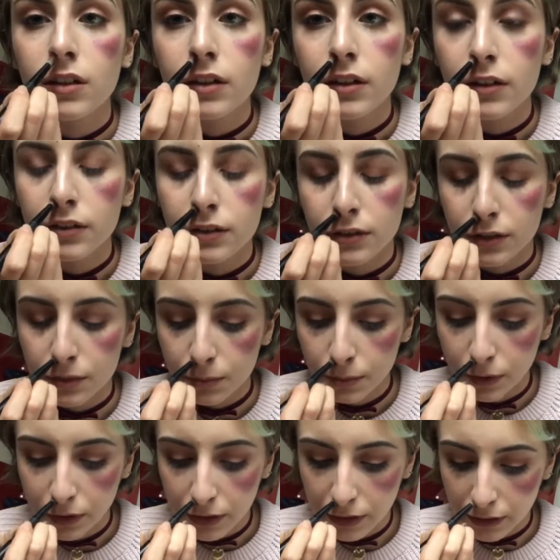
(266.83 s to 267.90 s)
And you just
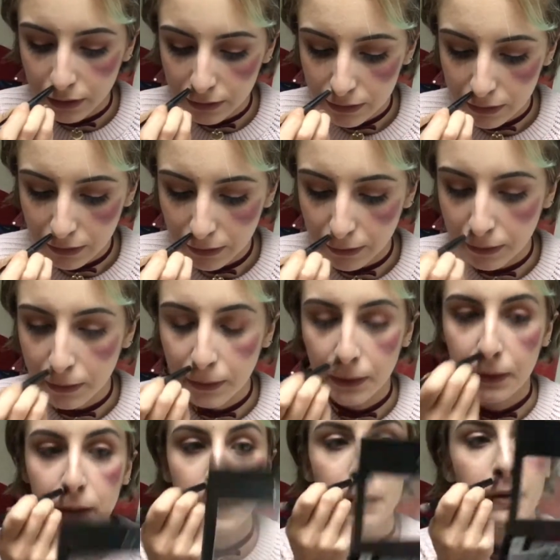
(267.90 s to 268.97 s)
put it inside.
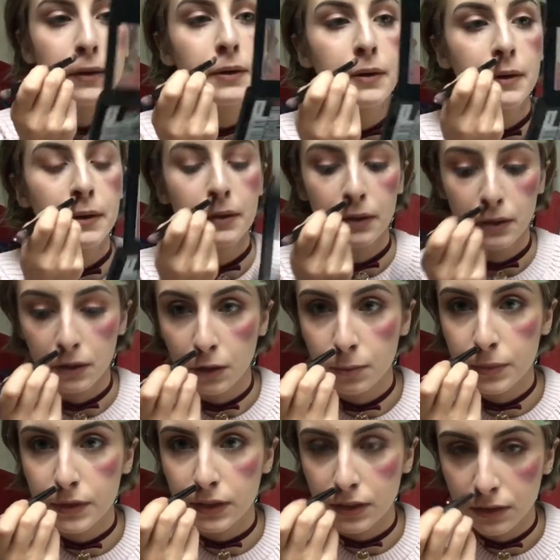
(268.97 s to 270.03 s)

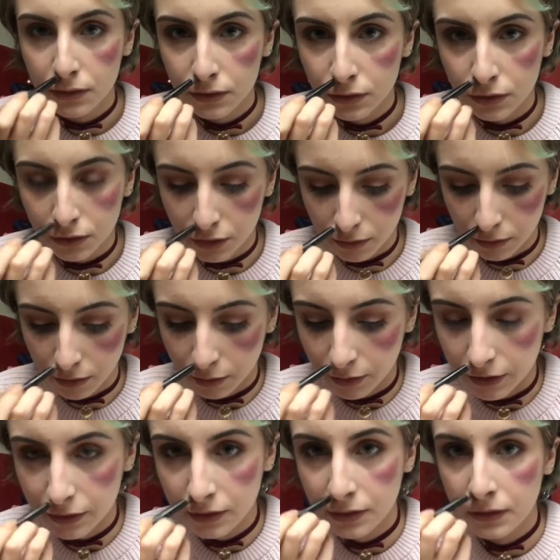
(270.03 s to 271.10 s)
Oopsie, took the wrong
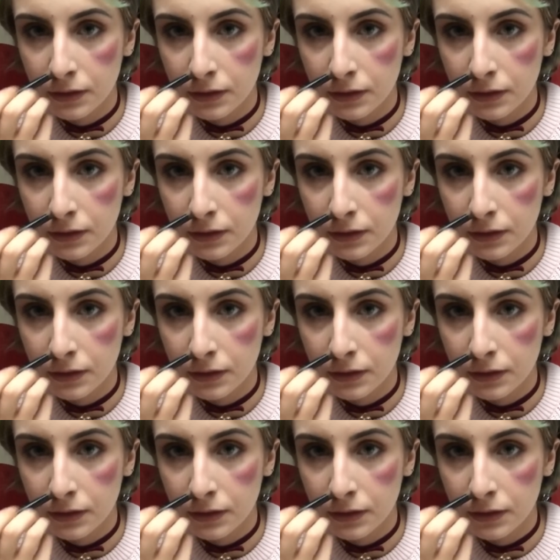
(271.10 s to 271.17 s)
one.